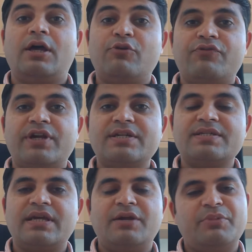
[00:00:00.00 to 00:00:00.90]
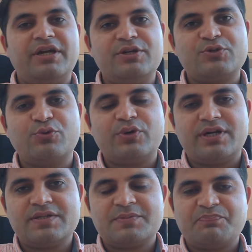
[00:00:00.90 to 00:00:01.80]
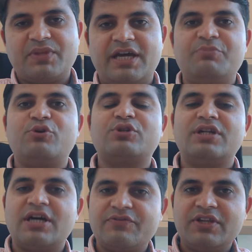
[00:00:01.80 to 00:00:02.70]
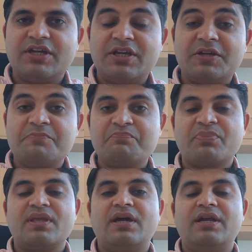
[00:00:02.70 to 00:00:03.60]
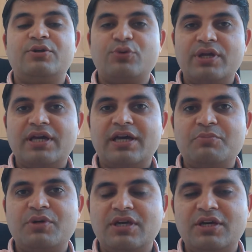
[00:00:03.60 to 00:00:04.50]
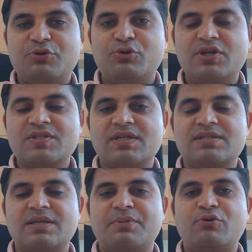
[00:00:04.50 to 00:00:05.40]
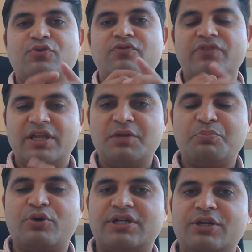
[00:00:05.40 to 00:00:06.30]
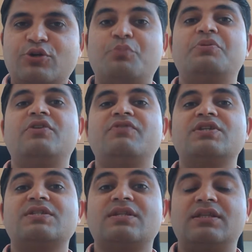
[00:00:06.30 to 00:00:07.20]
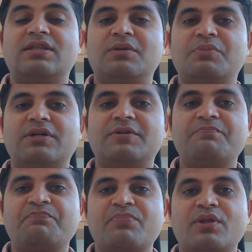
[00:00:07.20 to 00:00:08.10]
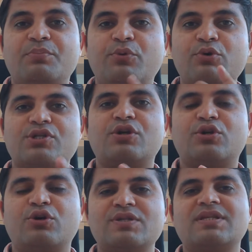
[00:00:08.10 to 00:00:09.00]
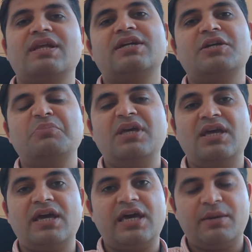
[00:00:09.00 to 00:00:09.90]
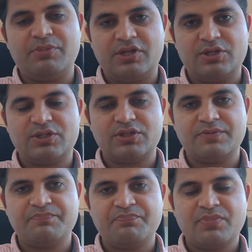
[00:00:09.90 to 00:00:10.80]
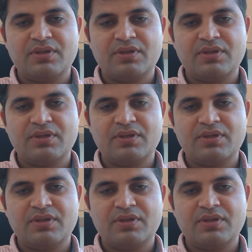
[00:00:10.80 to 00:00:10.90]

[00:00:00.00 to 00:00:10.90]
Hello friends and my dear students, I am Dr. Darwin here and today I am here to discuss about very important topic, which is nothing but post-tonsillectomy haemorrhage.